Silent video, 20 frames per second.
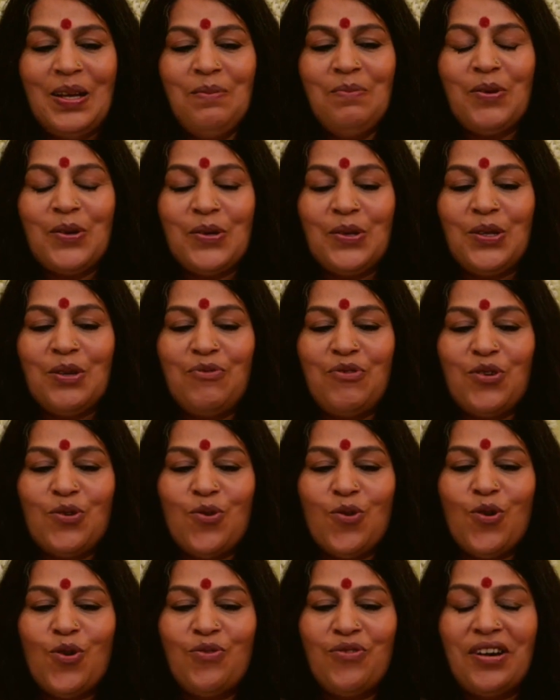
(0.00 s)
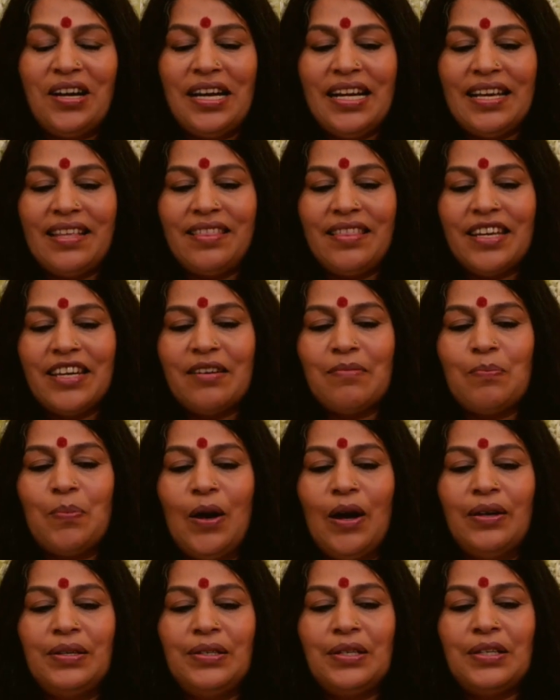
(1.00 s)
Because if you overly think
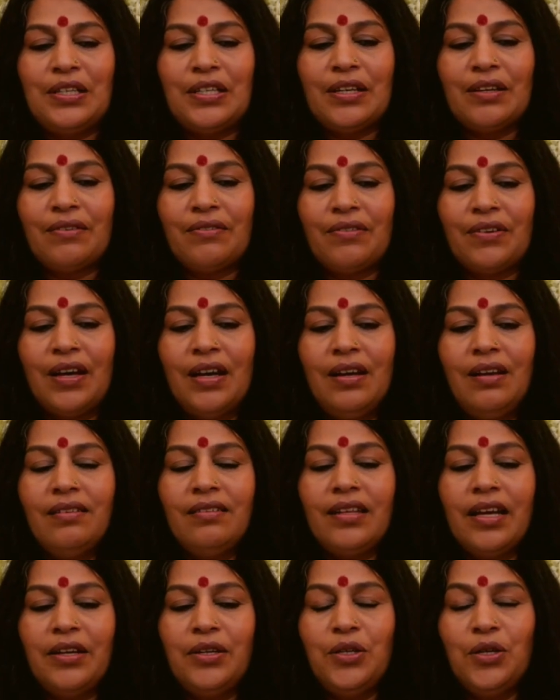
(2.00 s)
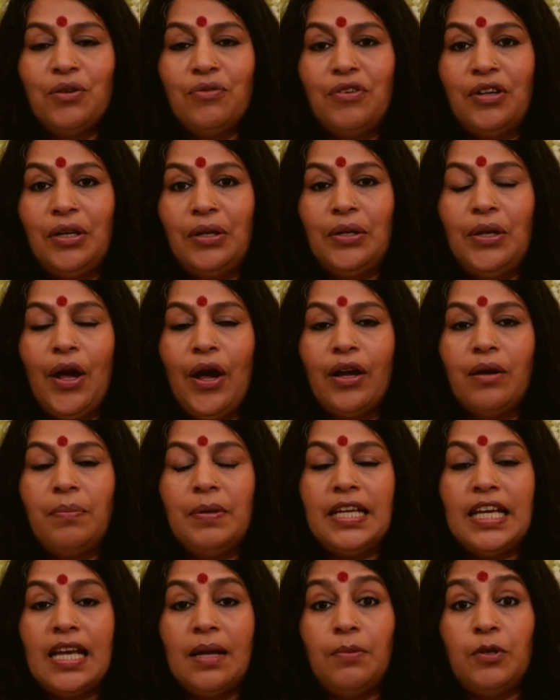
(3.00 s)
positive, then you will not
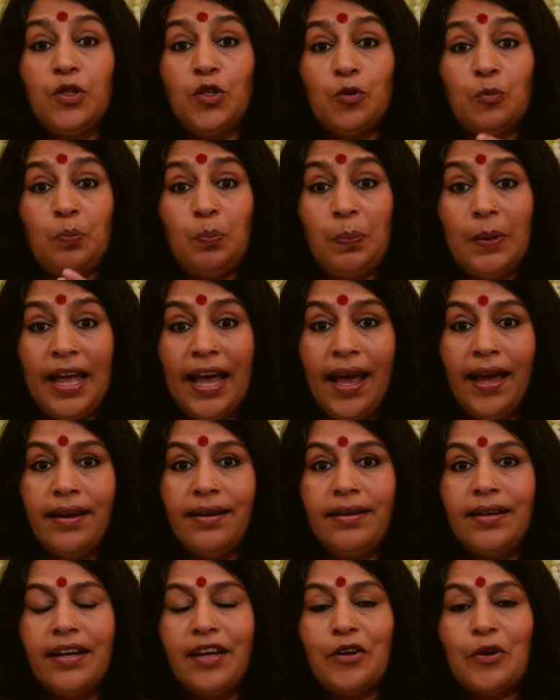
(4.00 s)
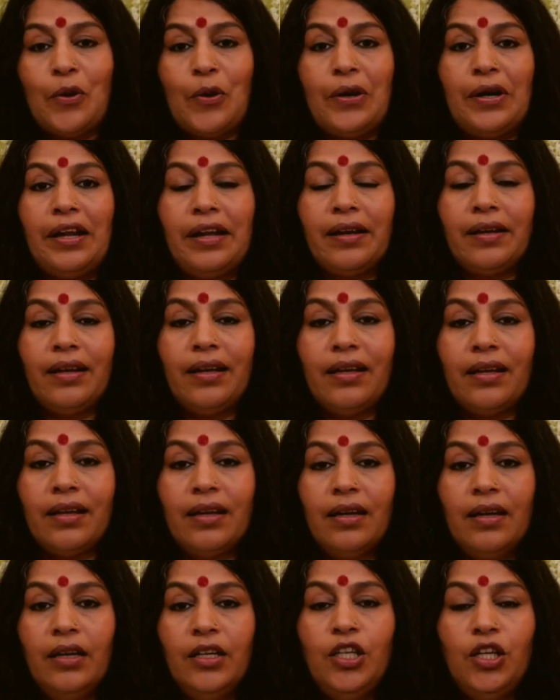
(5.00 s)
be able to plan accordingly.
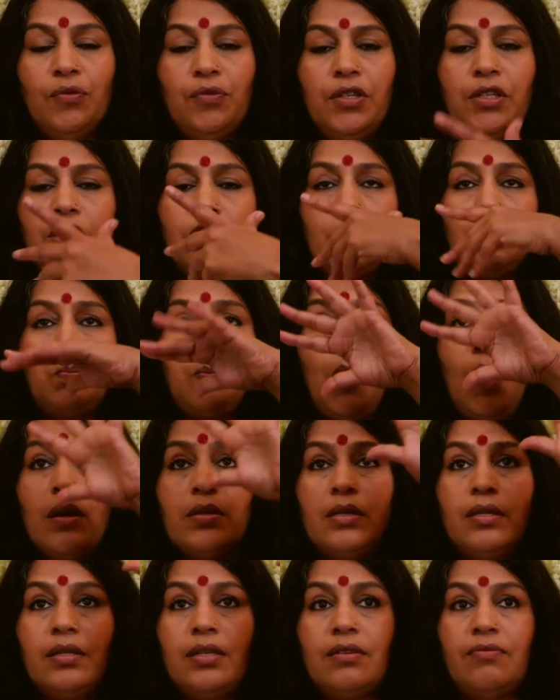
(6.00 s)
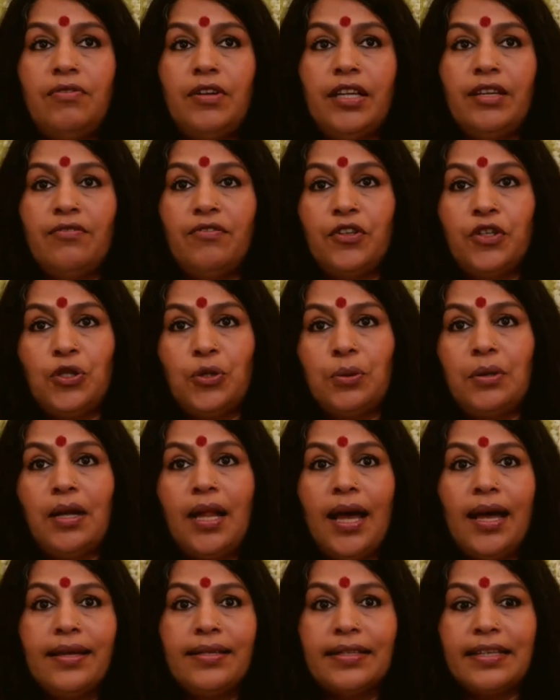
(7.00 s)
You will just positively
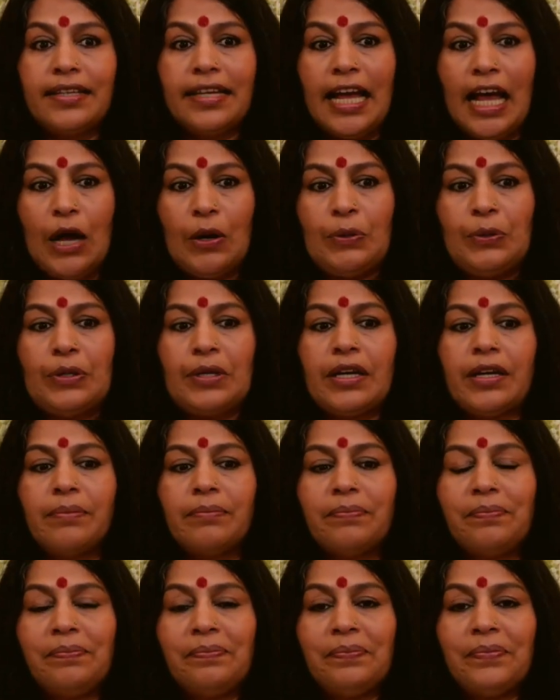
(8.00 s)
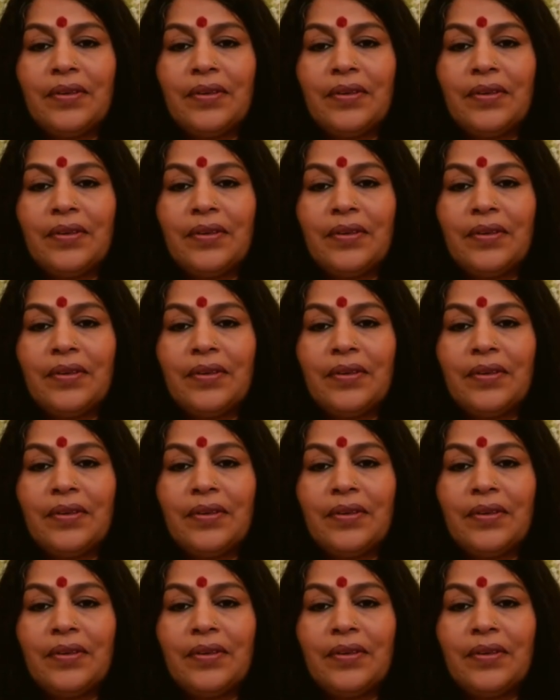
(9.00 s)
visualize an outcome,